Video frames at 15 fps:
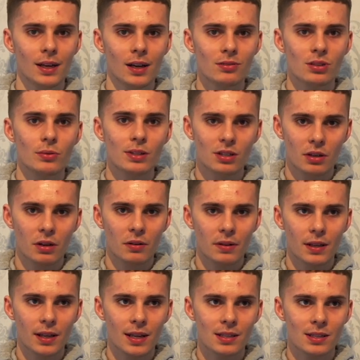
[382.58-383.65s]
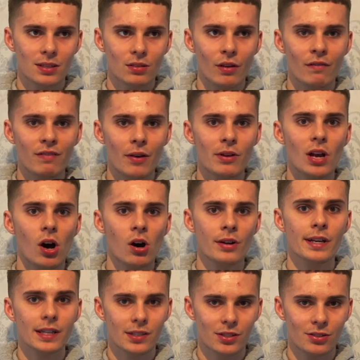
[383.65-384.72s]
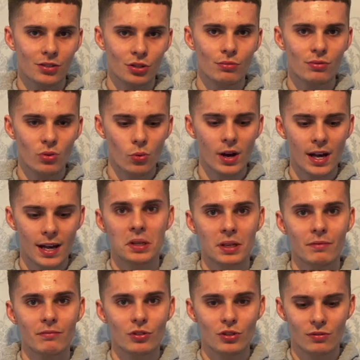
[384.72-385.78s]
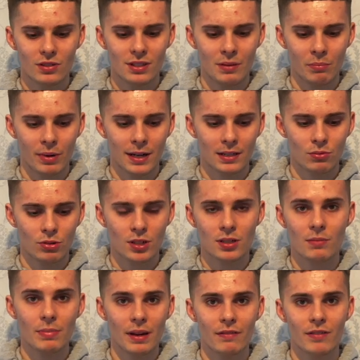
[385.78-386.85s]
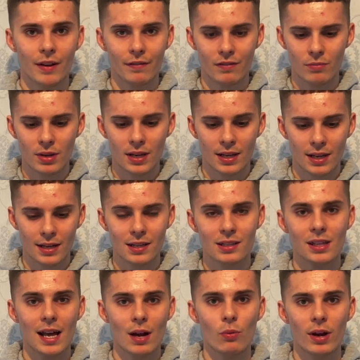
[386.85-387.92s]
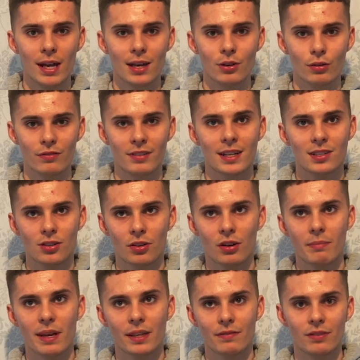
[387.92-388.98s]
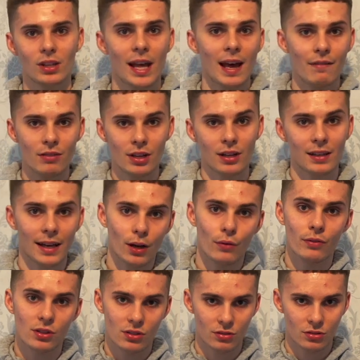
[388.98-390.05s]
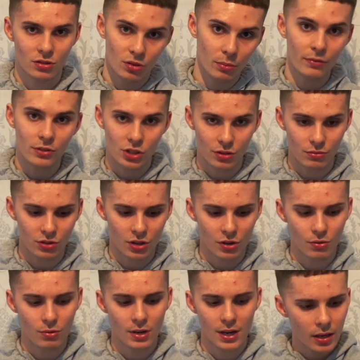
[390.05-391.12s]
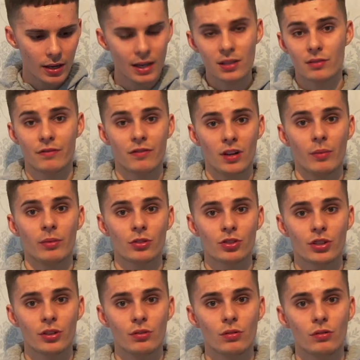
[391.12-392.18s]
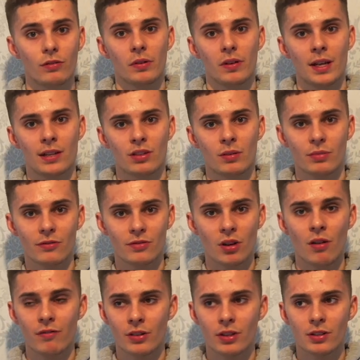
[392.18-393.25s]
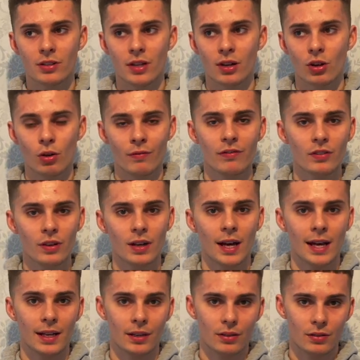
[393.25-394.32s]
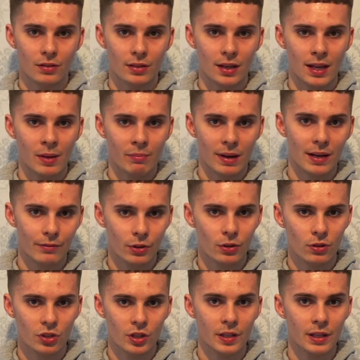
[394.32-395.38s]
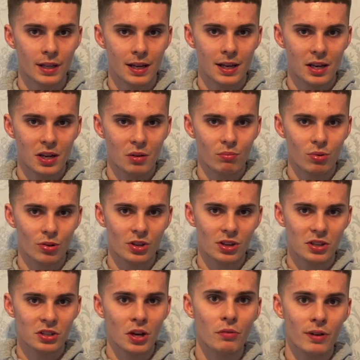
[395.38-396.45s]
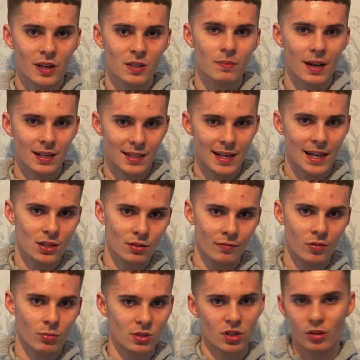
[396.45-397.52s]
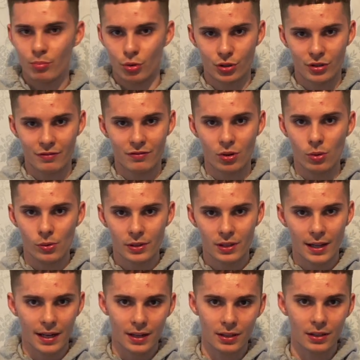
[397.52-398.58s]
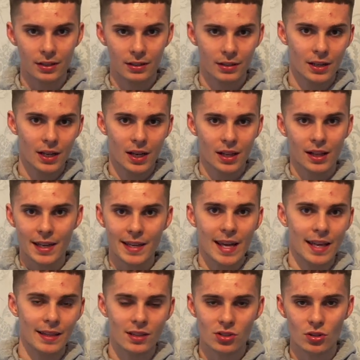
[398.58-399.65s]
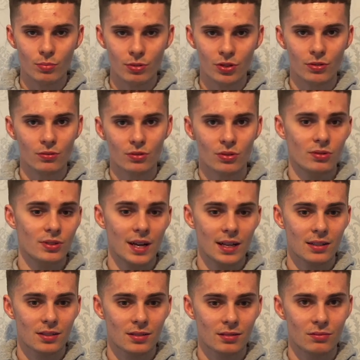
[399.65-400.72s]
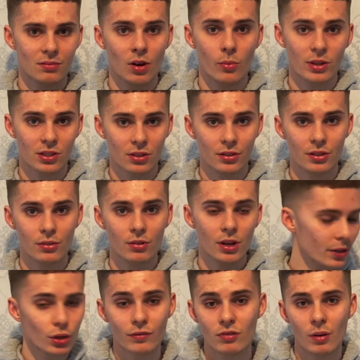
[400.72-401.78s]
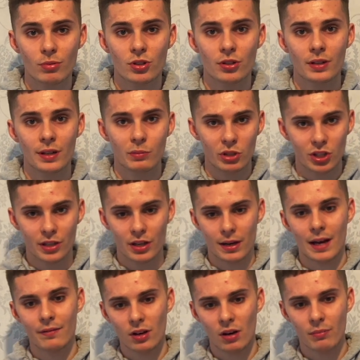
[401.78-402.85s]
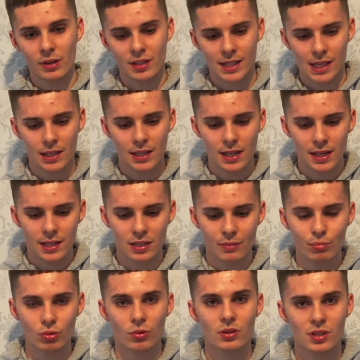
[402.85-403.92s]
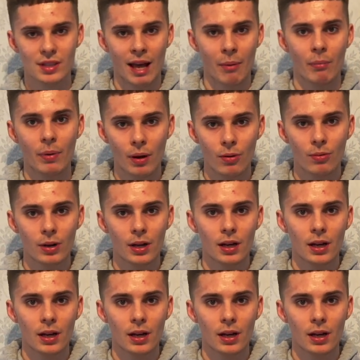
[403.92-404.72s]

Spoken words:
So it's a very honest shoe to wear. It reduces impact, which is a big thing for me. And it's lightweight enough that it's not going to make you feel heavier like some other shoes do. It is a phenomenal shoe in terms of softness and comfort and impact reduction. But you don't expect to get something that's going to push you forward like you're getting these super shoes, because that's not what it's going to do. The other option, which I don't have it on me sadly, is the Brooks Tempo.